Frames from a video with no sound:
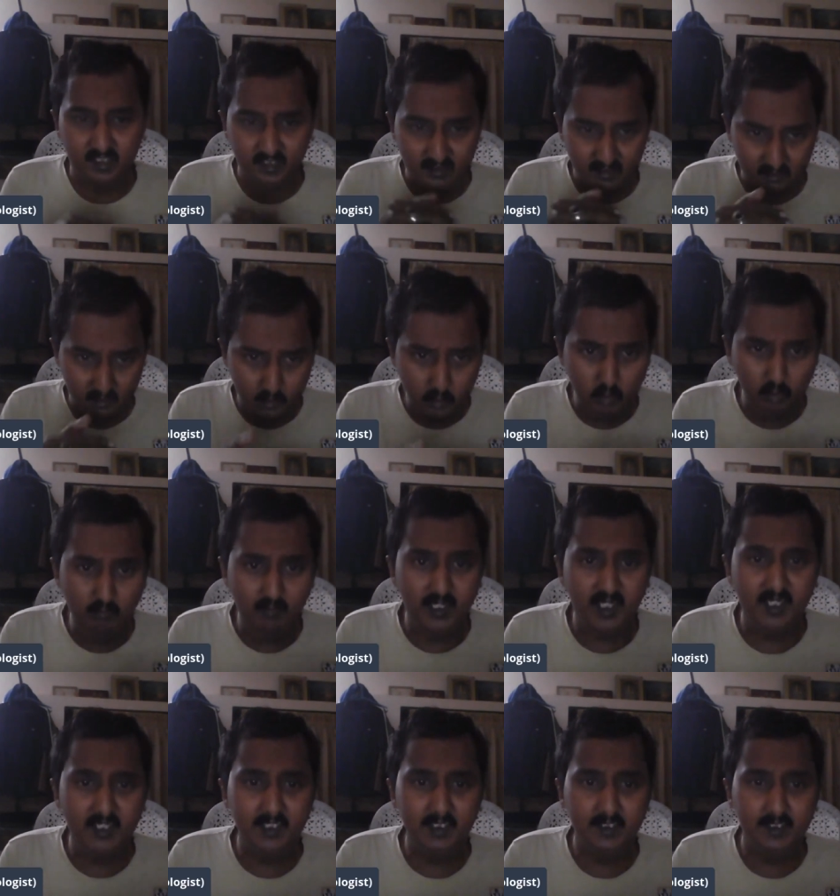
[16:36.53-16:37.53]
Do a
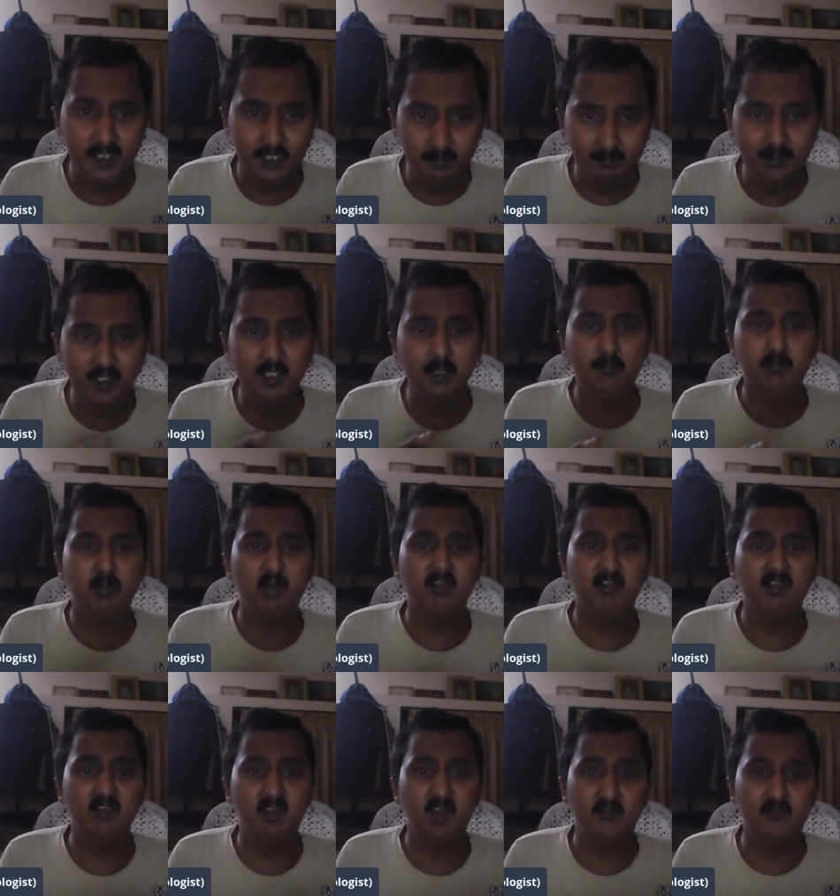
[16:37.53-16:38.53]
10 minutes
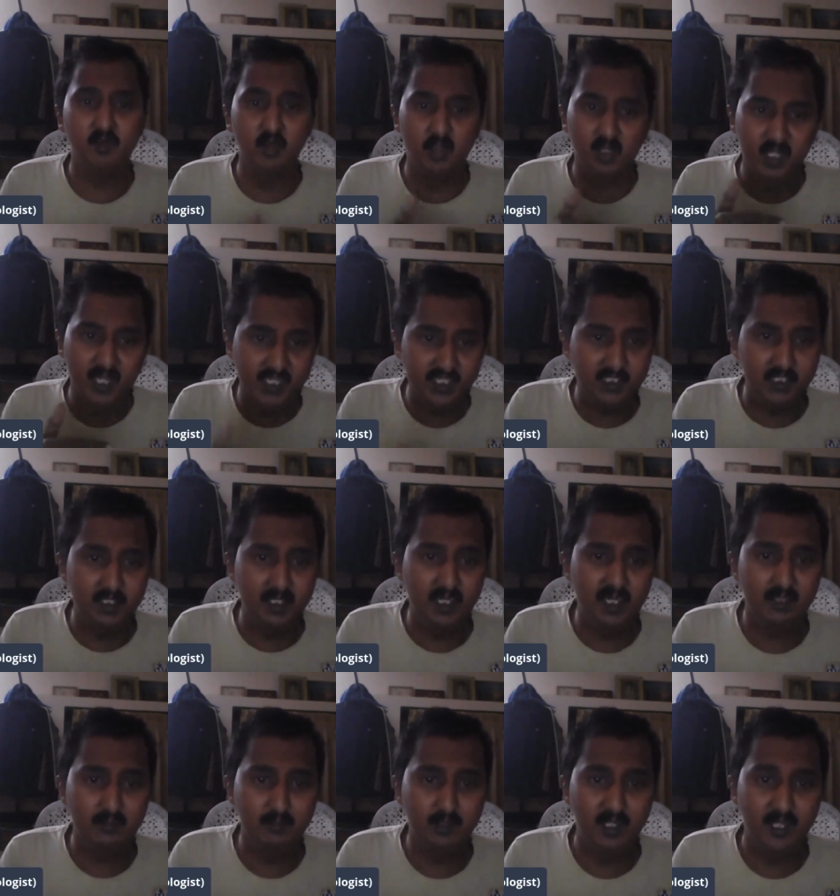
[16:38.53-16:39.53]
process of your liking
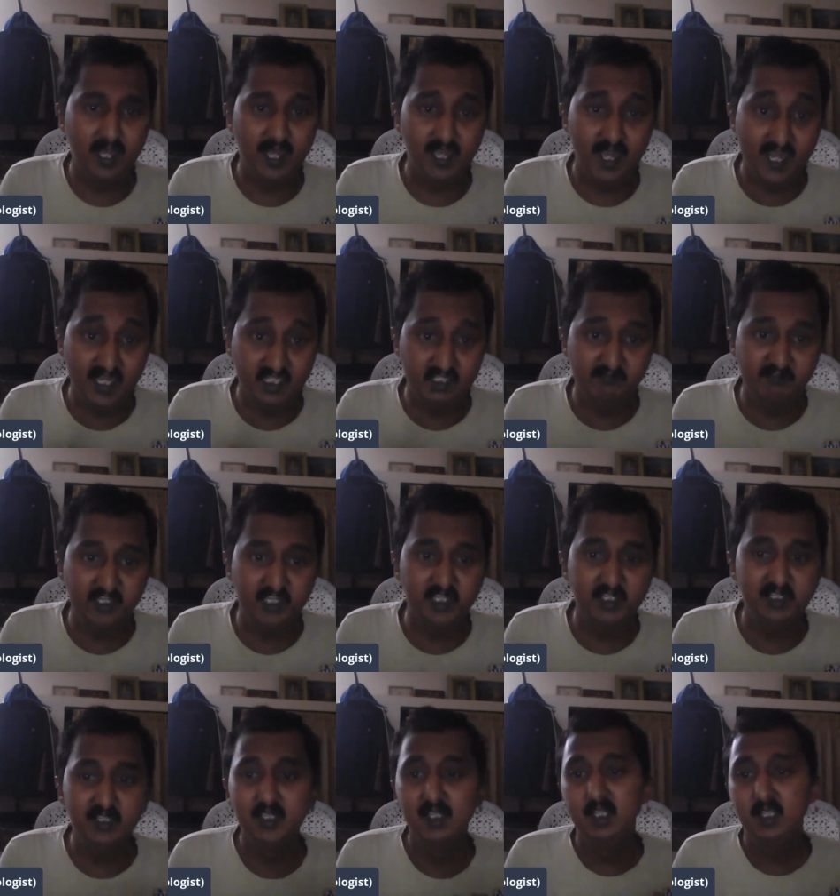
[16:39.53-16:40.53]
as activity,
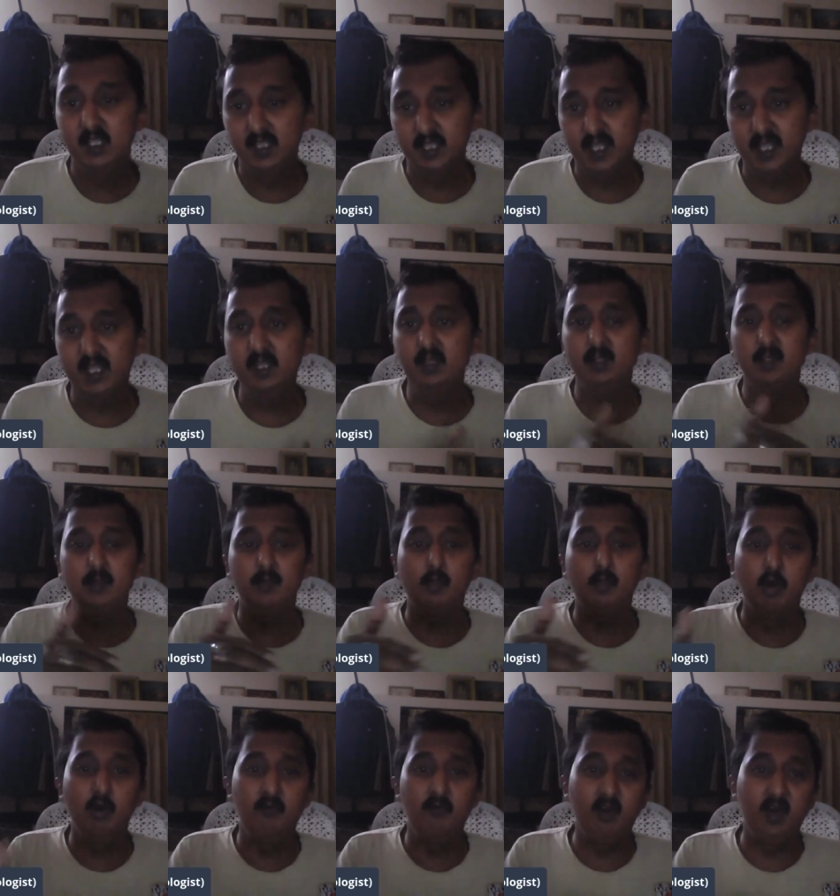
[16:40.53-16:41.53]
then
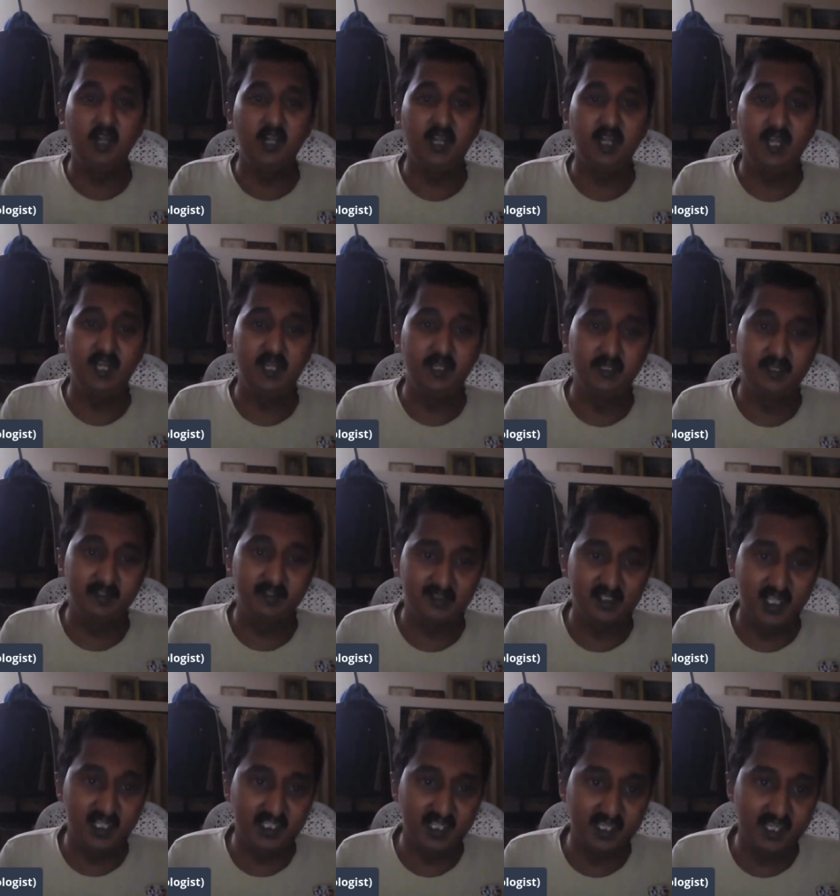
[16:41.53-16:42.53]
go for a
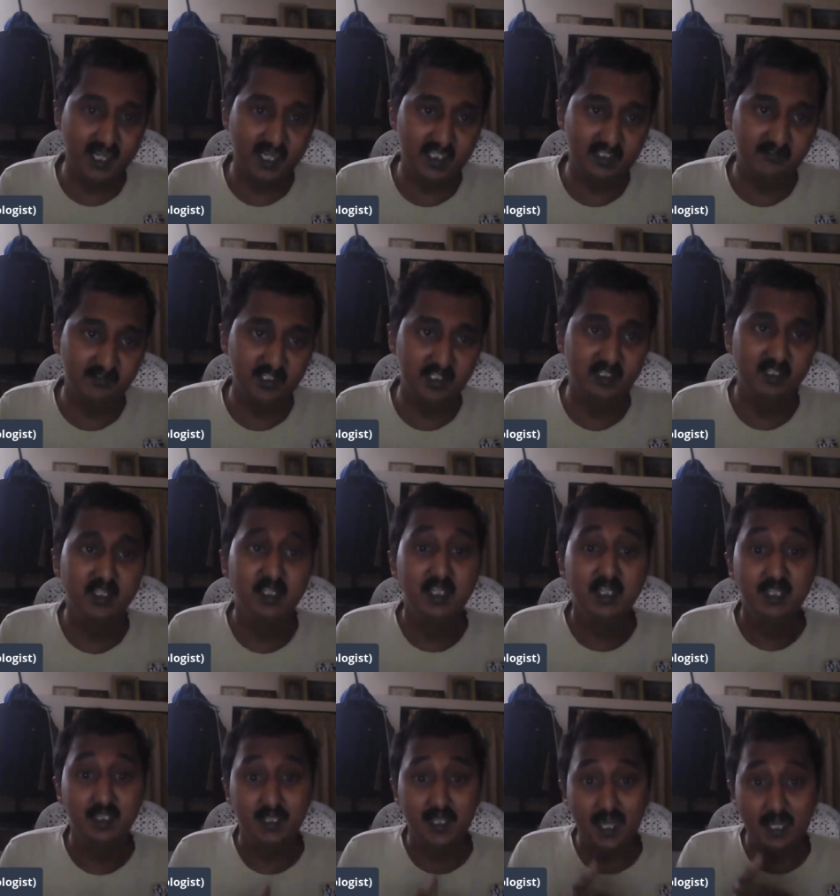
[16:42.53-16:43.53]
disliking activity
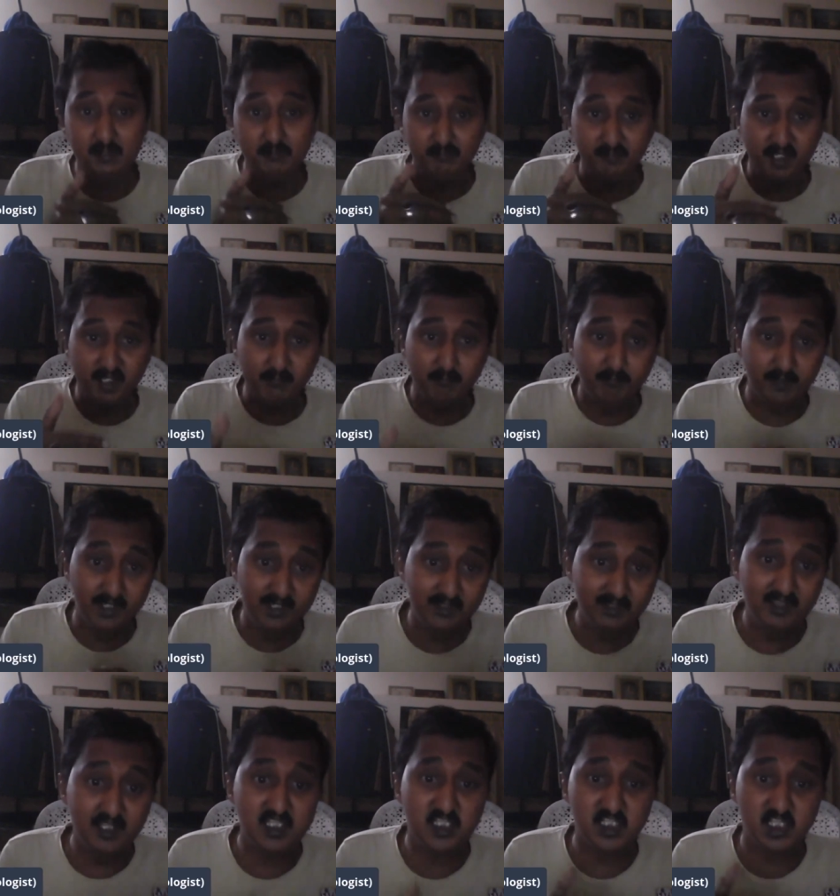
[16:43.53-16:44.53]
that may brings
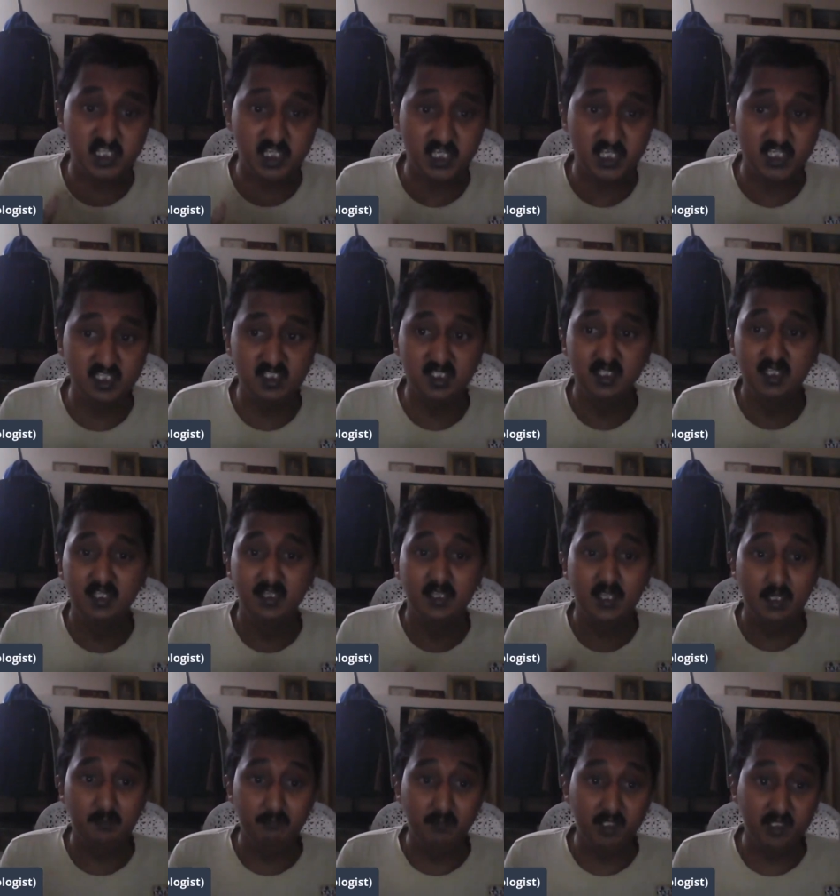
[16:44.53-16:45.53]
a change,
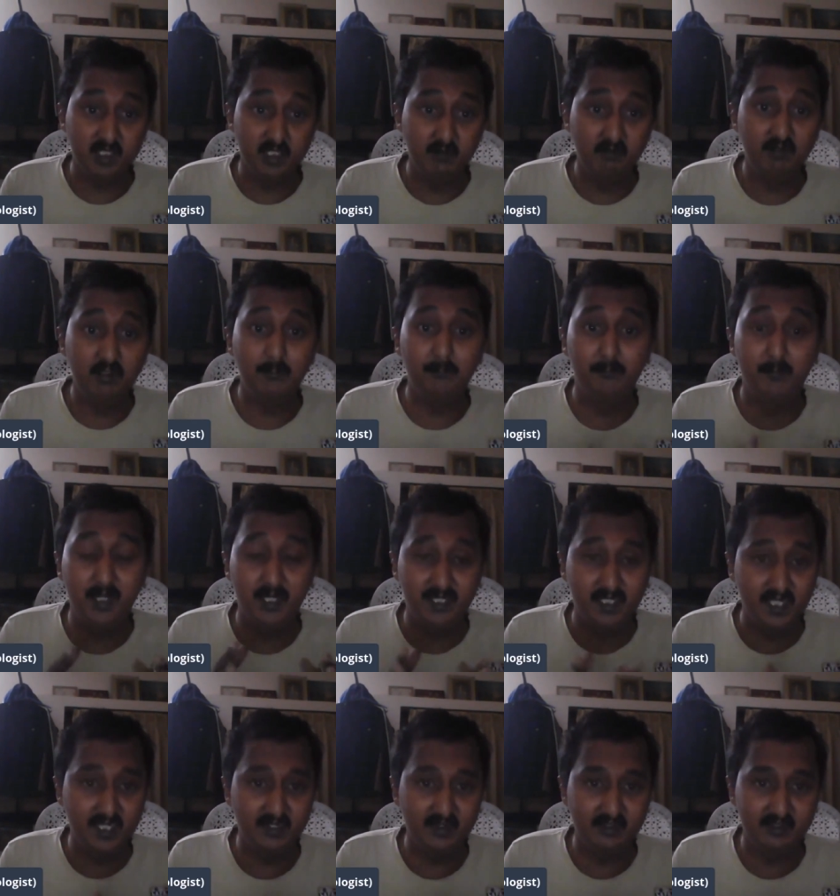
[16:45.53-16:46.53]
that may gives a
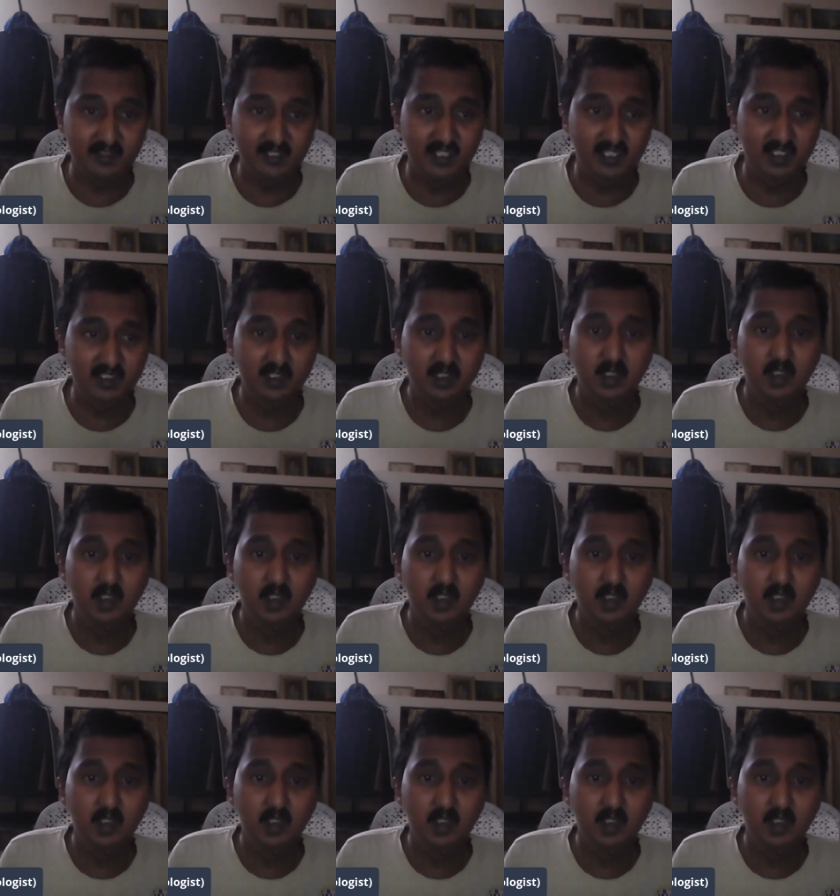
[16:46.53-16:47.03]
better result.